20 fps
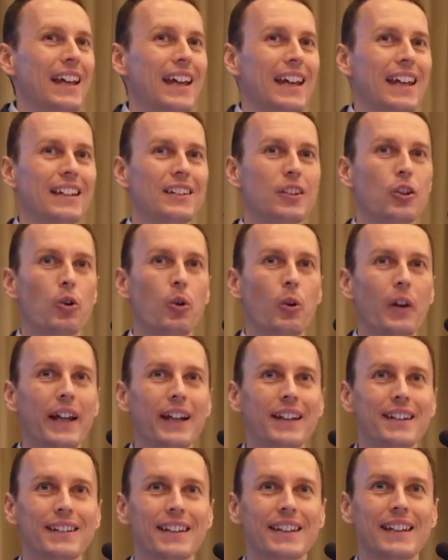it
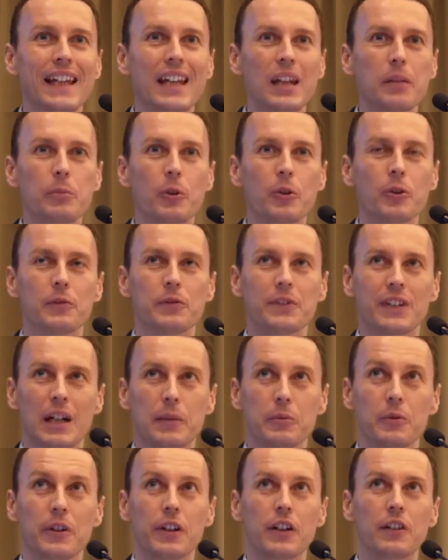collects at any point of
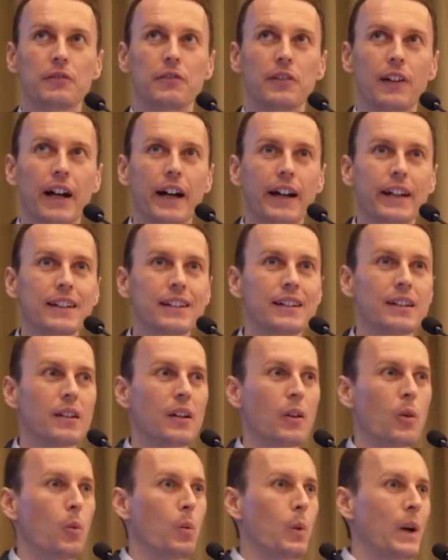time during the flight
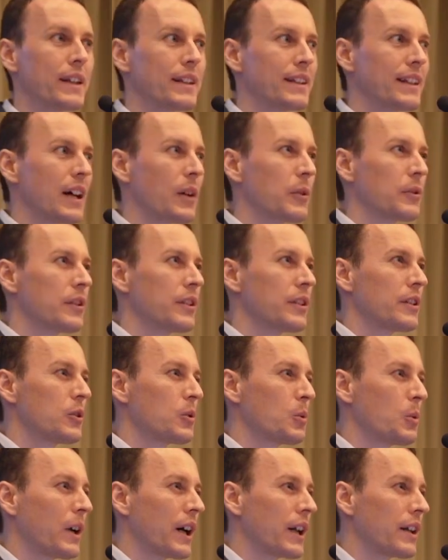
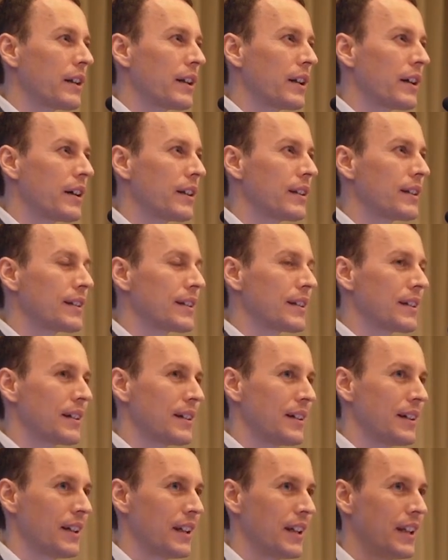1,200
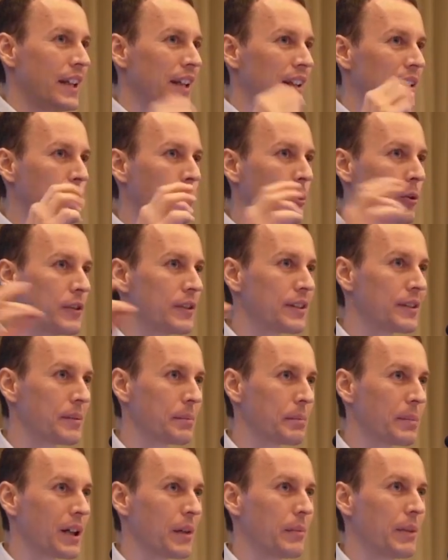data points,
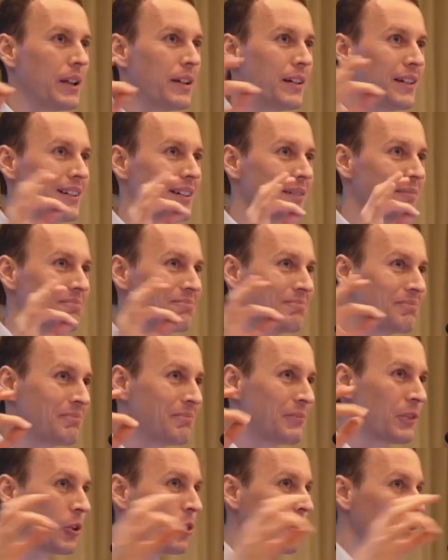parameters,
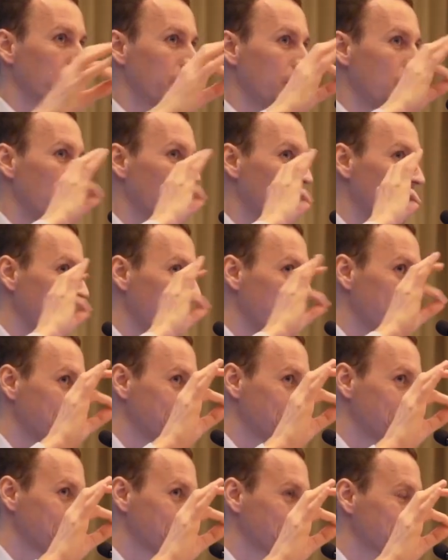continuously.
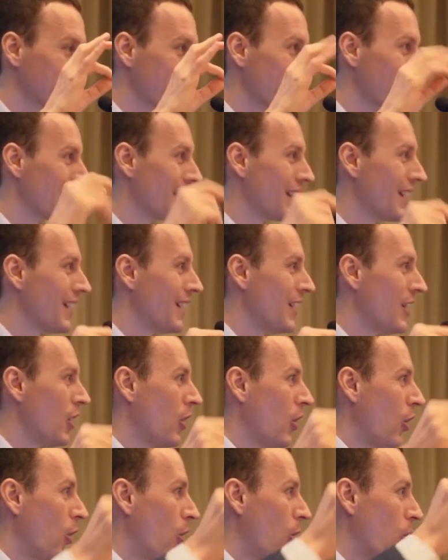
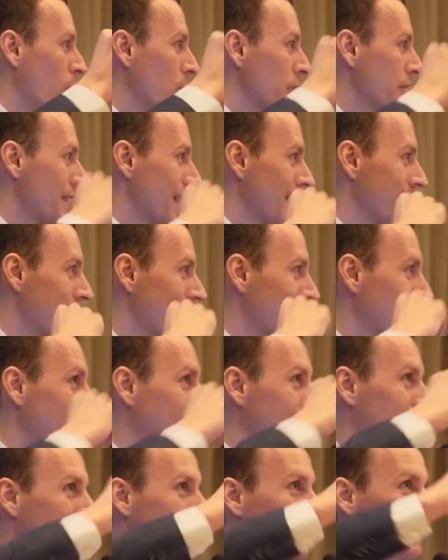All
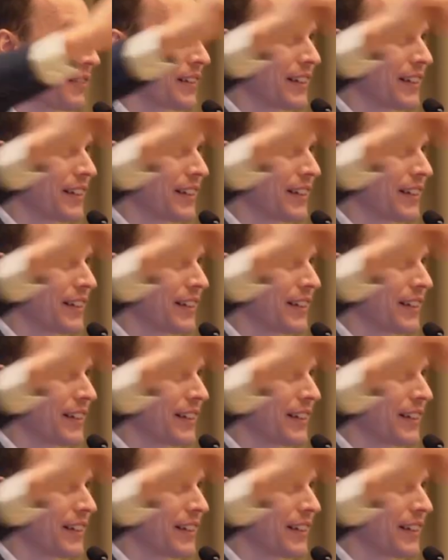transatlantic